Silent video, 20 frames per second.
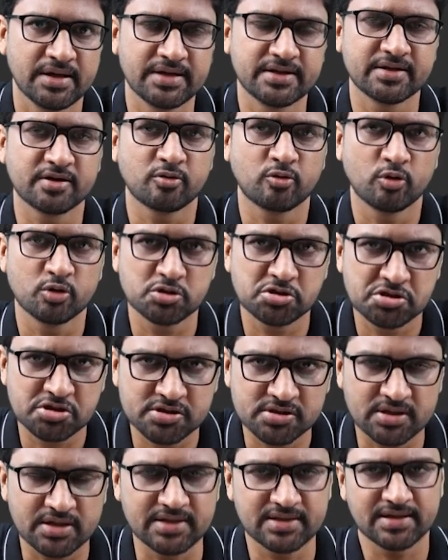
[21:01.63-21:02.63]
In the
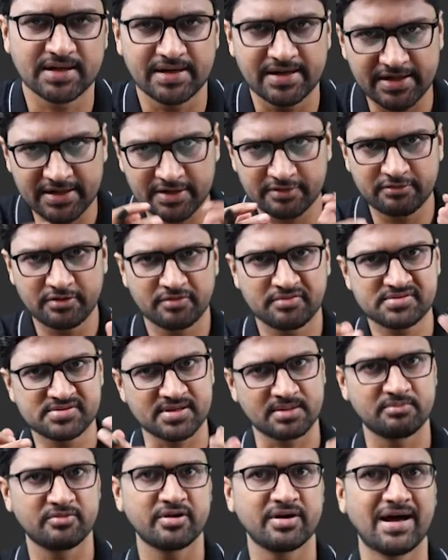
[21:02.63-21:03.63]
question, in the interview, if
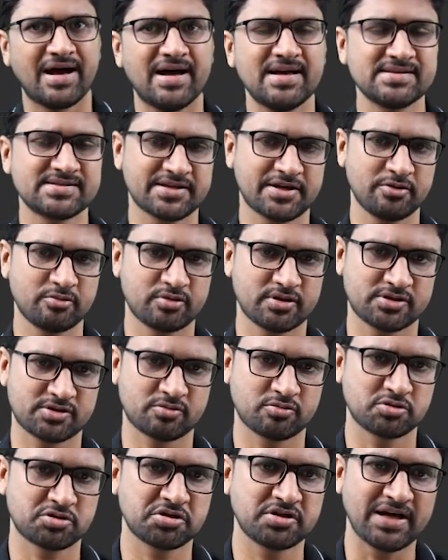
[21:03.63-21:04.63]
someone asks you this
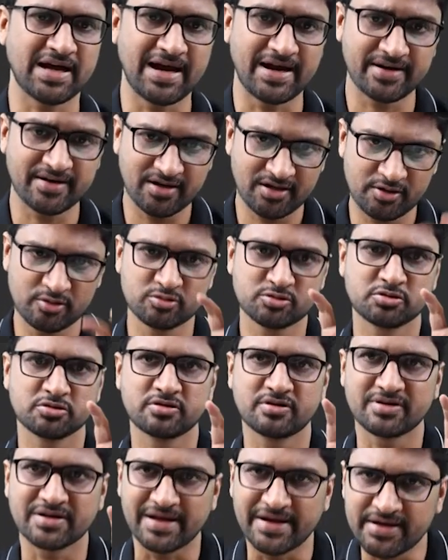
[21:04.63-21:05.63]
question, ideally you
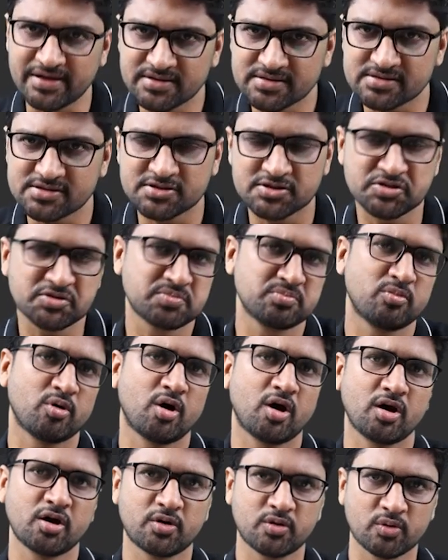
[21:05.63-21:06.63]
should write this
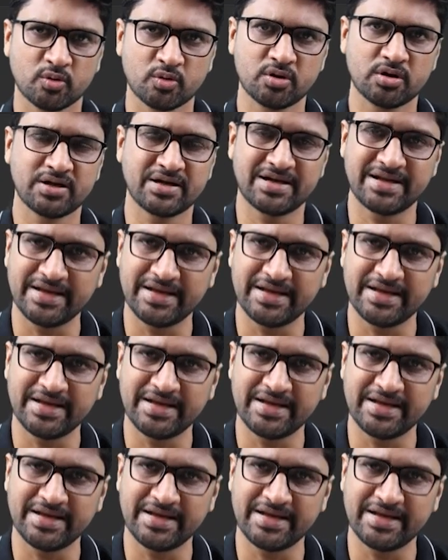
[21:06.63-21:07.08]
small code,